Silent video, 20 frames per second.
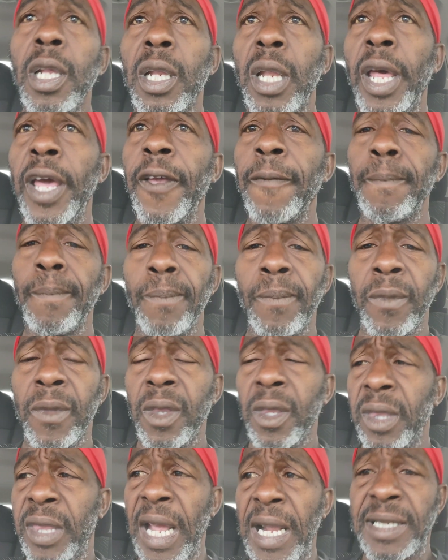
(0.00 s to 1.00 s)
Like,
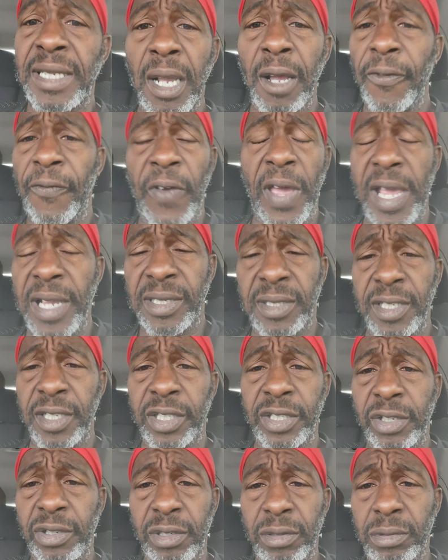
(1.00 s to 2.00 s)
that's how fast
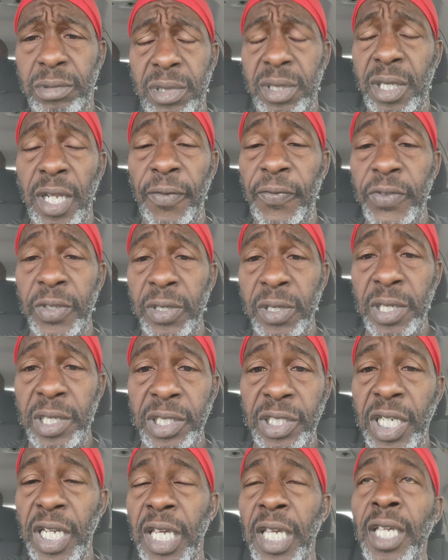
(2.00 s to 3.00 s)
this stuff is going
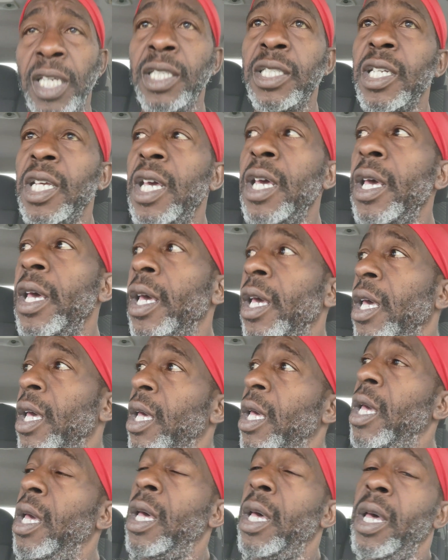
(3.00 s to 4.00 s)
to change.
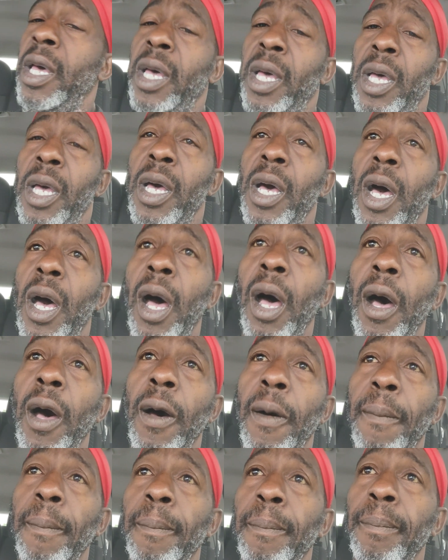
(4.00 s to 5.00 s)

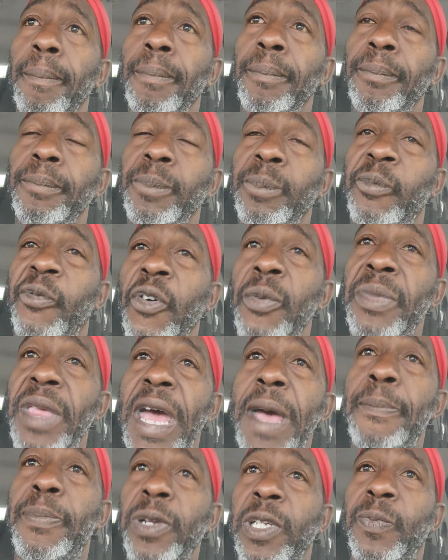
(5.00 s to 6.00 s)
Um, from
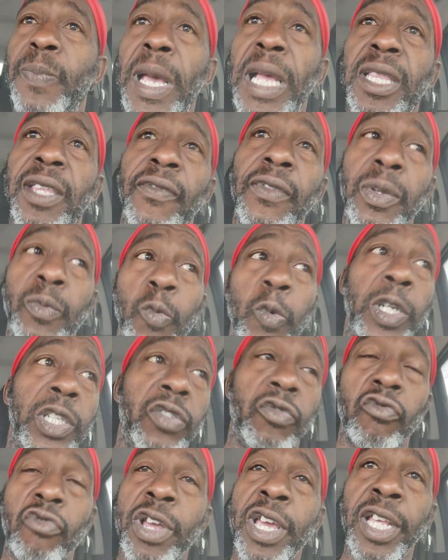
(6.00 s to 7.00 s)
that perspective, and
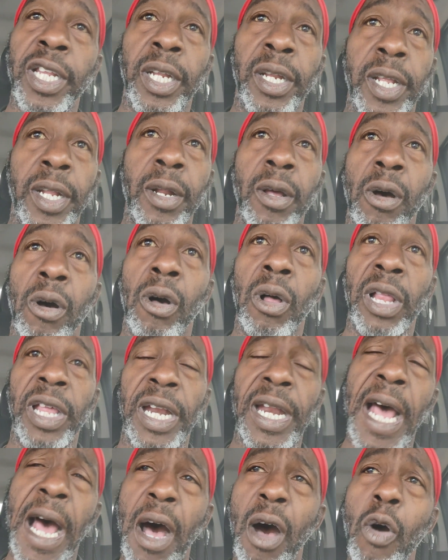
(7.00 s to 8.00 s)
what's written and all,
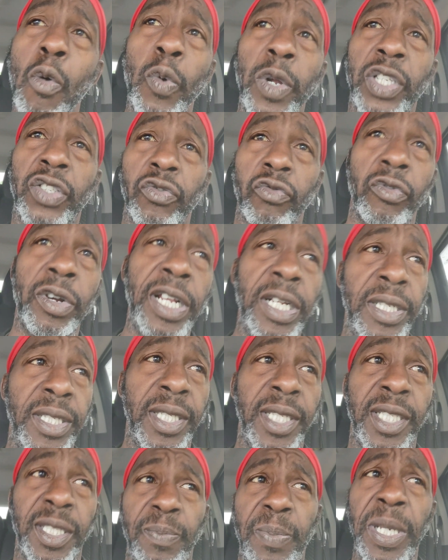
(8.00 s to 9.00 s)
and how what's
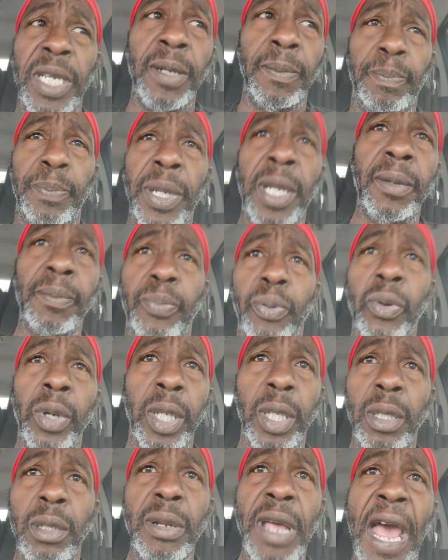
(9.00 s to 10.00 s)
written has been
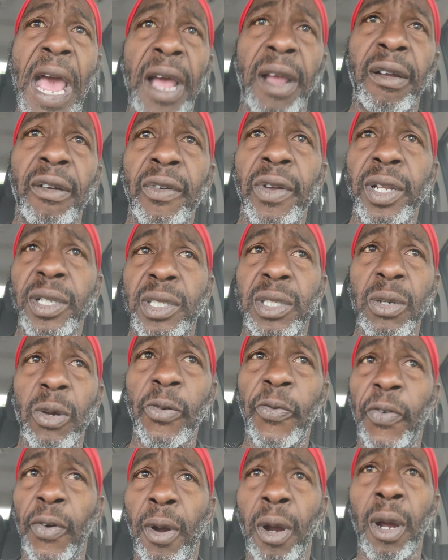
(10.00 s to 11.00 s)
pinpoint accurate
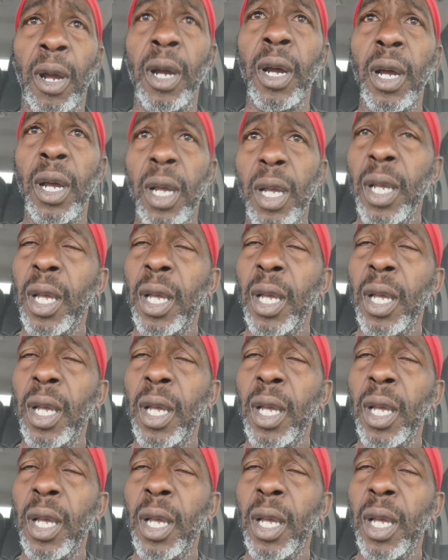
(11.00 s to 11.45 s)
so far.